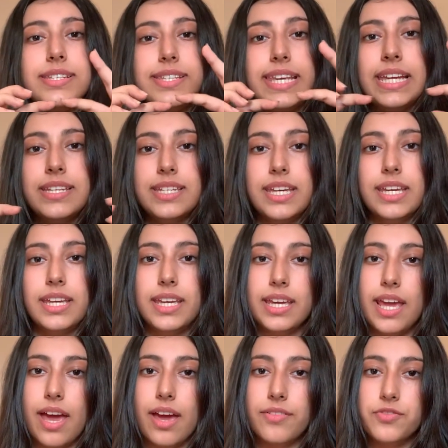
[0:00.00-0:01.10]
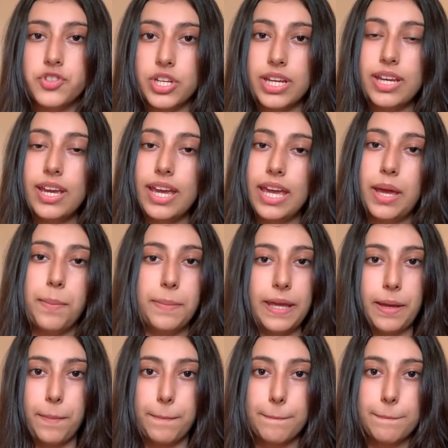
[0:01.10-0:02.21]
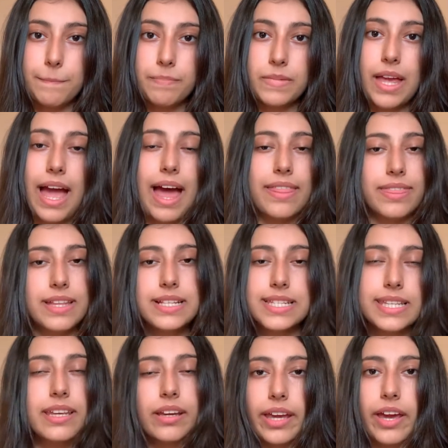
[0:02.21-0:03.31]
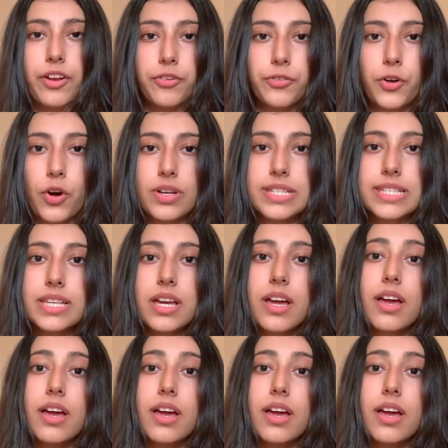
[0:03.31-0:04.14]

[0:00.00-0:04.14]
C, D, E, F, G, A, B, and then C again of course.